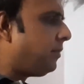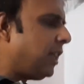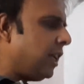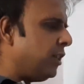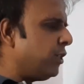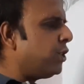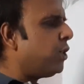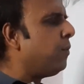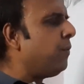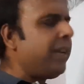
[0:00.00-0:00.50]

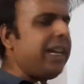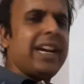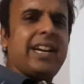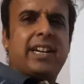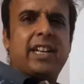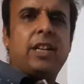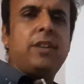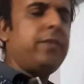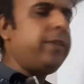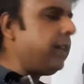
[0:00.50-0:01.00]
So we are
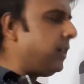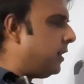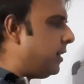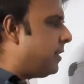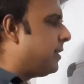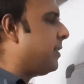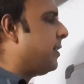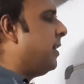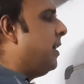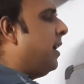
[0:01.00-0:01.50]
done with
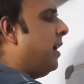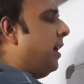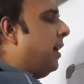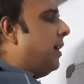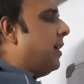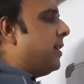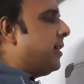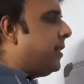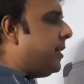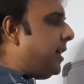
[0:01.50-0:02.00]
this
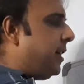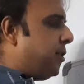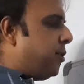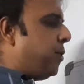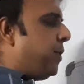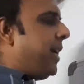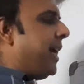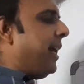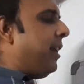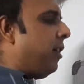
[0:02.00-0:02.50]

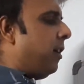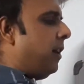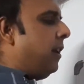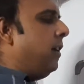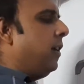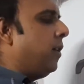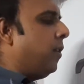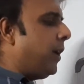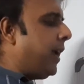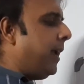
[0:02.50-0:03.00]
C3 and all.
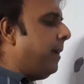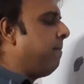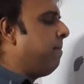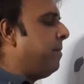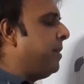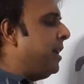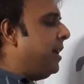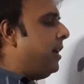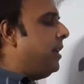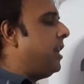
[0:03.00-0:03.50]
Okay.
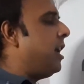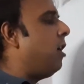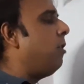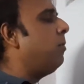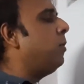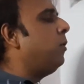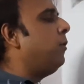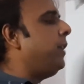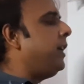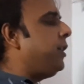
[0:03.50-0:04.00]
Now
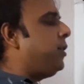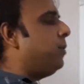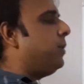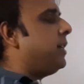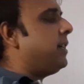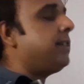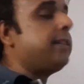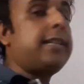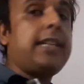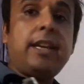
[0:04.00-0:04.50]
moving to
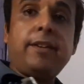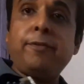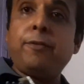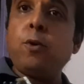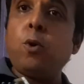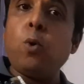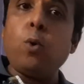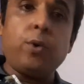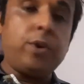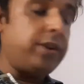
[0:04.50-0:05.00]
this
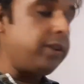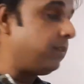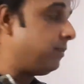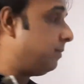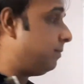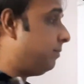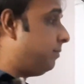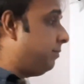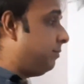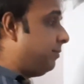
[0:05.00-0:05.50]
C4,
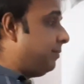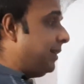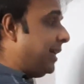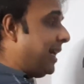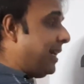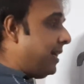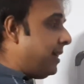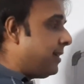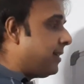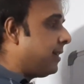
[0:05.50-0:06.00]
that
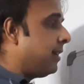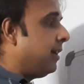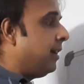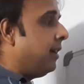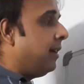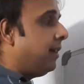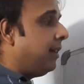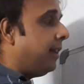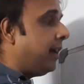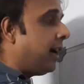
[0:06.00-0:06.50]
is
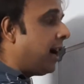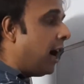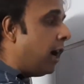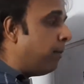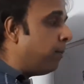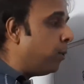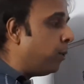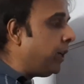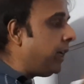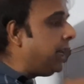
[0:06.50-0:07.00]
the
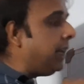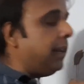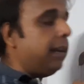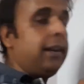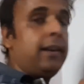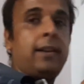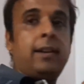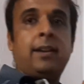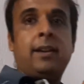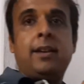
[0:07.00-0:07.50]
carbonyl.
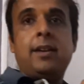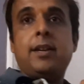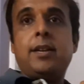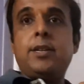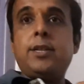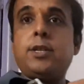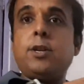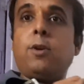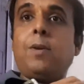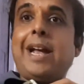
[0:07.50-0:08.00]

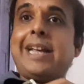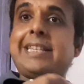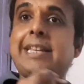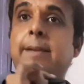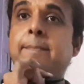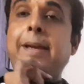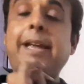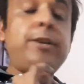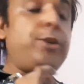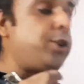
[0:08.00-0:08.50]
So as I
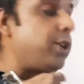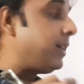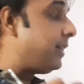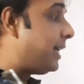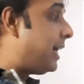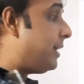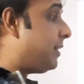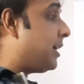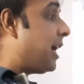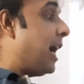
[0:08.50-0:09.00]
mentioned
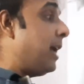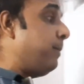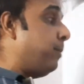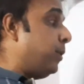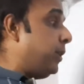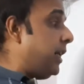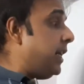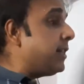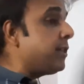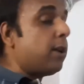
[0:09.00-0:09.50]
that
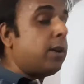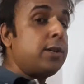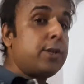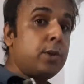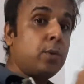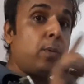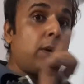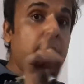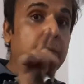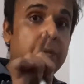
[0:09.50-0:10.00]
carbonyl is also
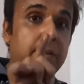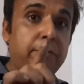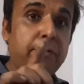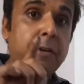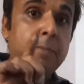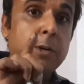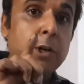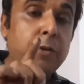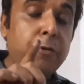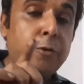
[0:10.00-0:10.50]
one of the
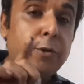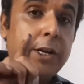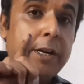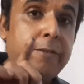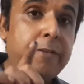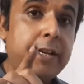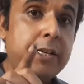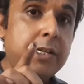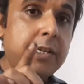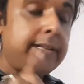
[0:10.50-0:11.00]
pharmacophoric
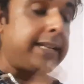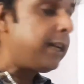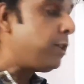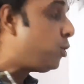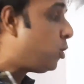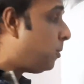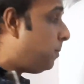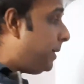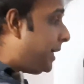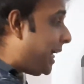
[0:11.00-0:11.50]
features that
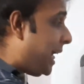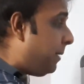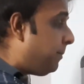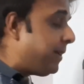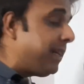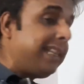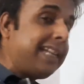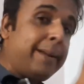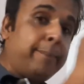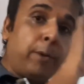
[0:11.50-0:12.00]
should be kept
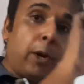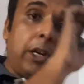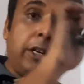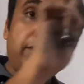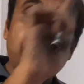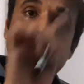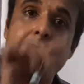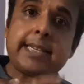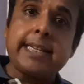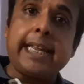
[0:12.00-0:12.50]
in the
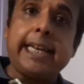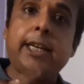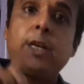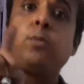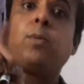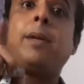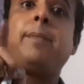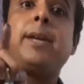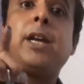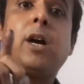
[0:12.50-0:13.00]
molecular skeleton.
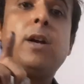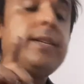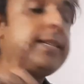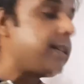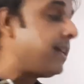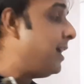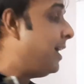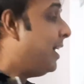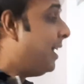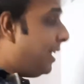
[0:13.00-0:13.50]
Why?
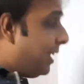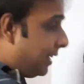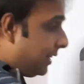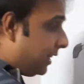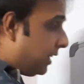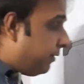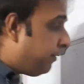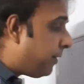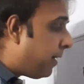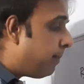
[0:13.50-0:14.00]
Because
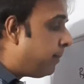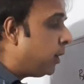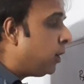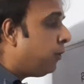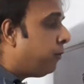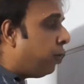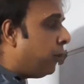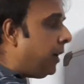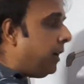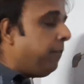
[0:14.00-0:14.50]
the
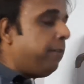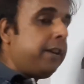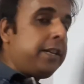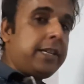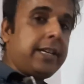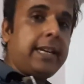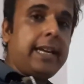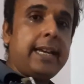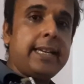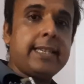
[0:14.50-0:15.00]
pharmacophoric
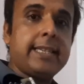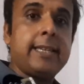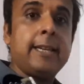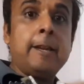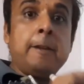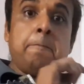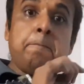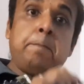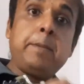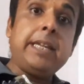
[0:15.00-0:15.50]
feature is
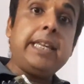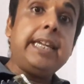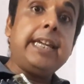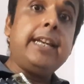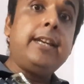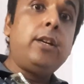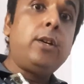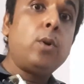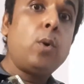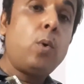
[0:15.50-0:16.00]

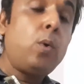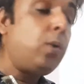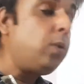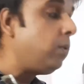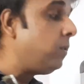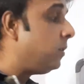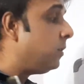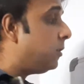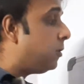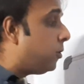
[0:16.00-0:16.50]

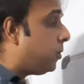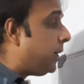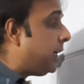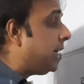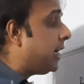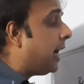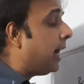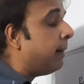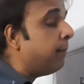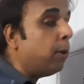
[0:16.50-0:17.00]
pyridone 3
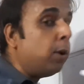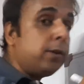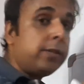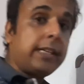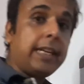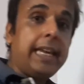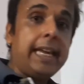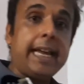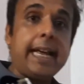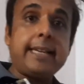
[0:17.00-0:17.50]

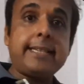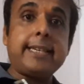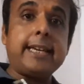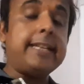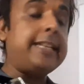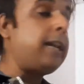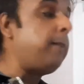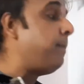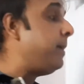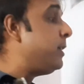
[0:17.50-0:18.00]
carboxylic acid.
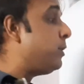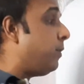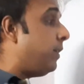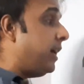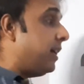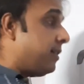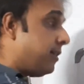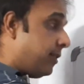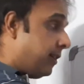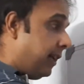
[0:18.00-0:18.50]
That means we
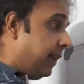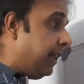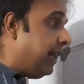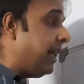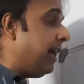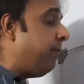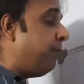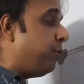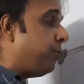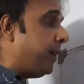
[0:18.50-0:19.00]
are still
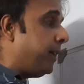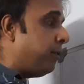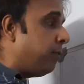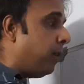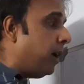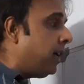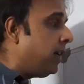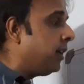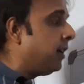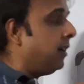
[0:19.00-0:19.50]
left with
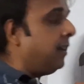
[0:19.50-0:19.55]
what?